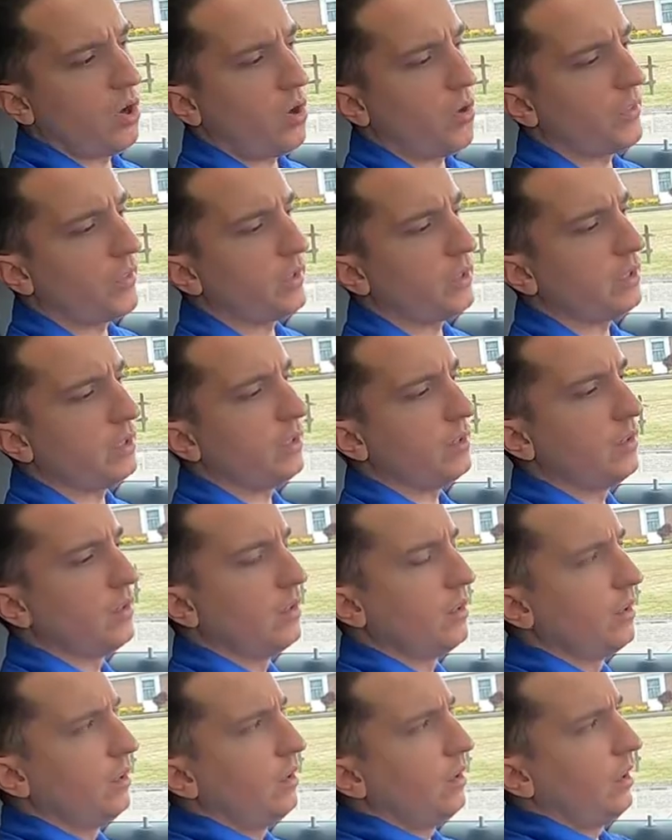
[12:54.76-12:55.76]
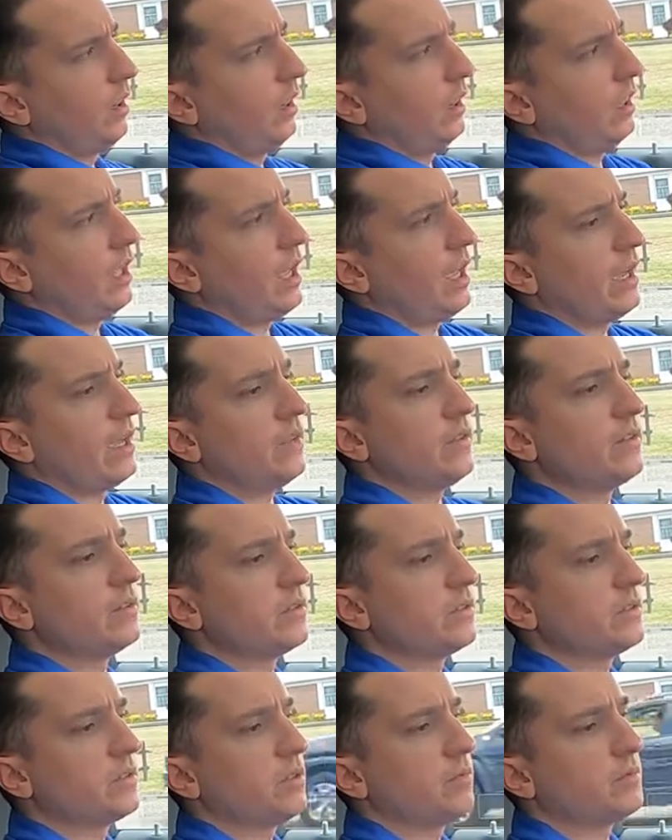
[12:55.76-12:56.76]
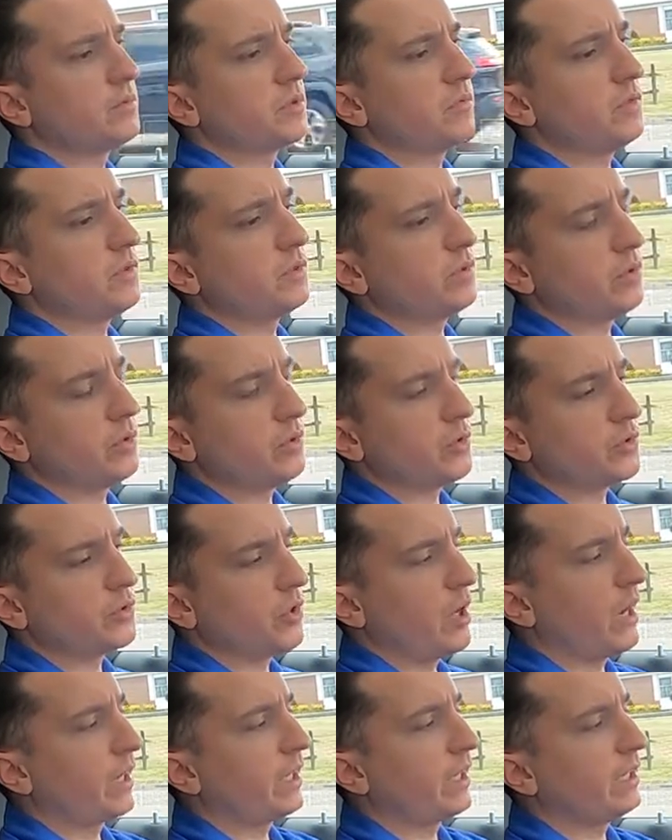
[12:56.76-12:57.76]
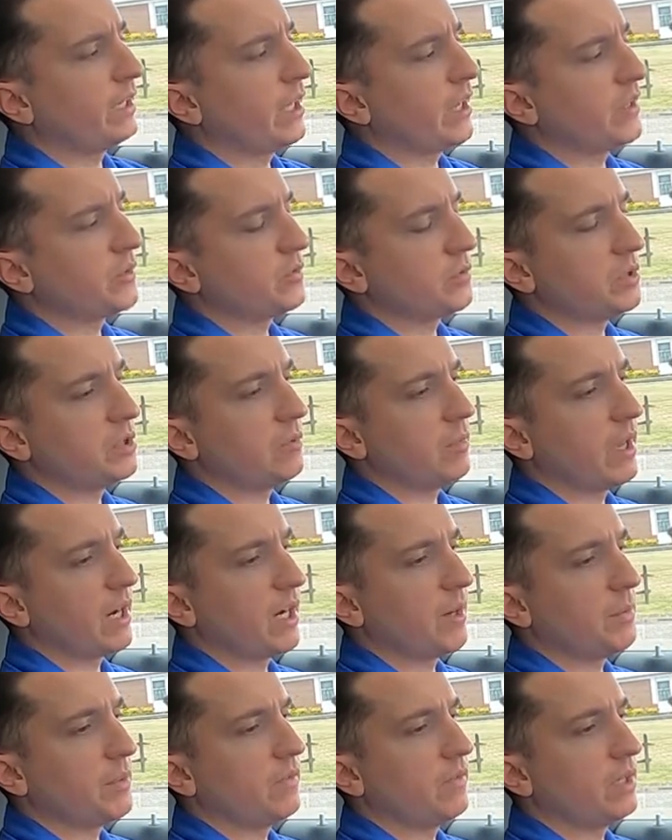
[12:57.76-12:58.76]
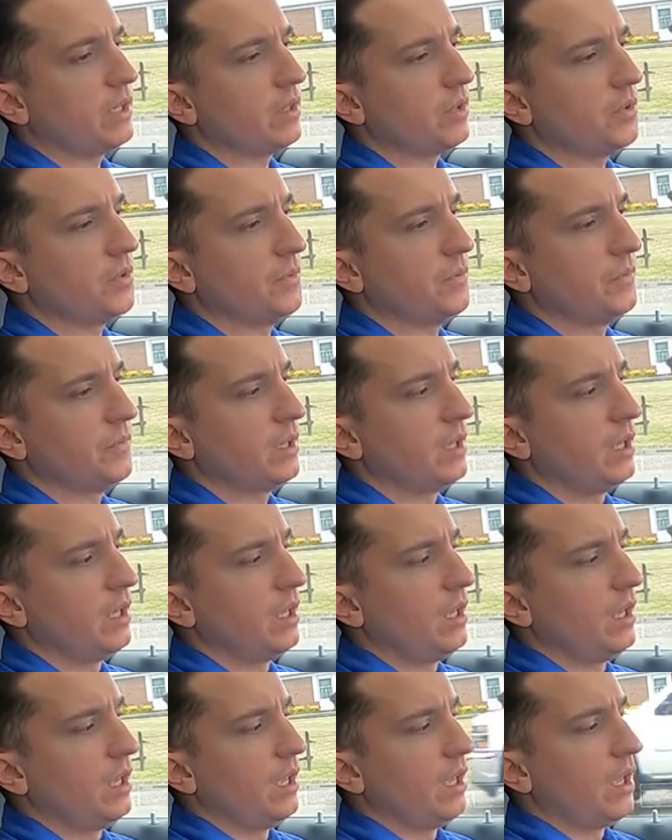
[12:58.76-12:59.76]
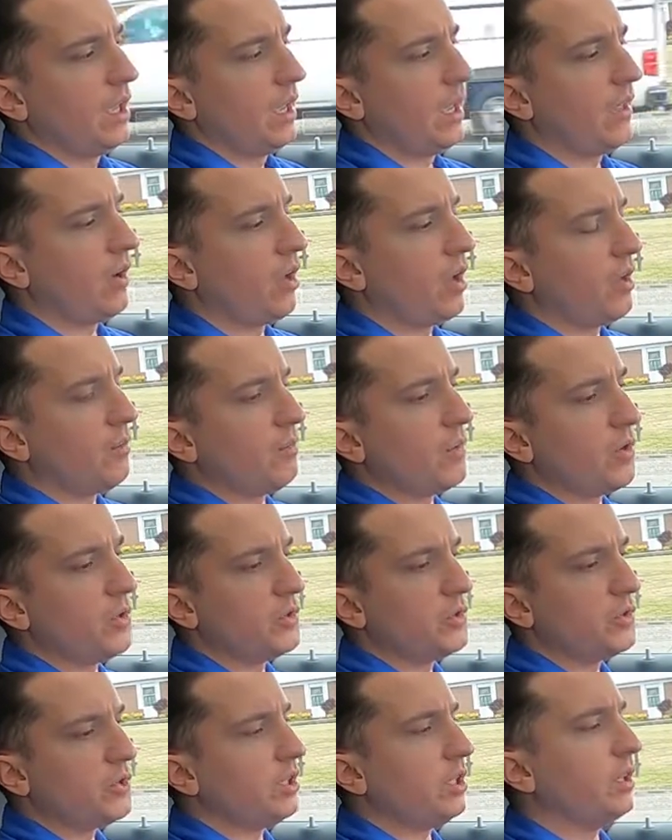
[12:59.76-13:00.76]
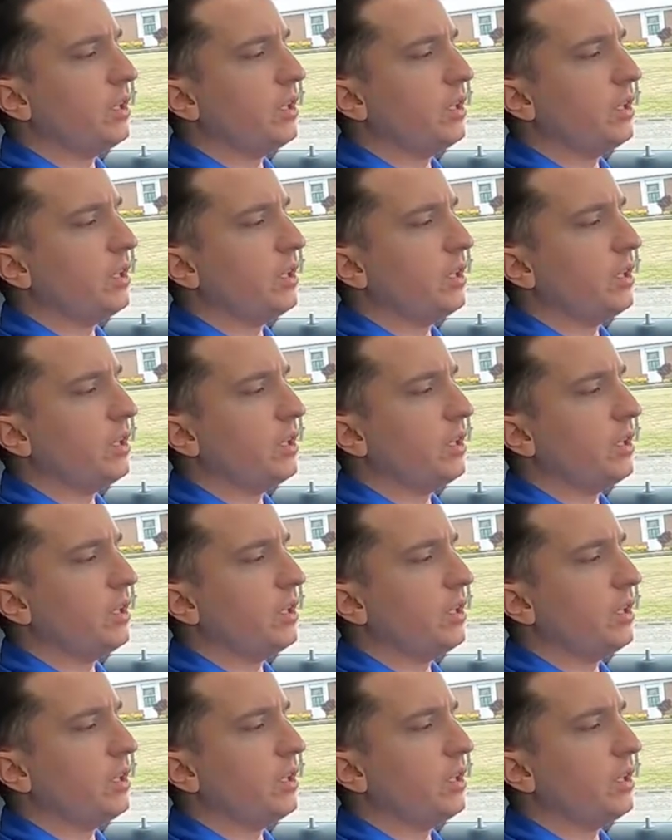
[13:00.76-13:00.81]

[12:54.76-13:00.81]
all the lines in terms of your, your tracking lines when you back up the vehicle. And on most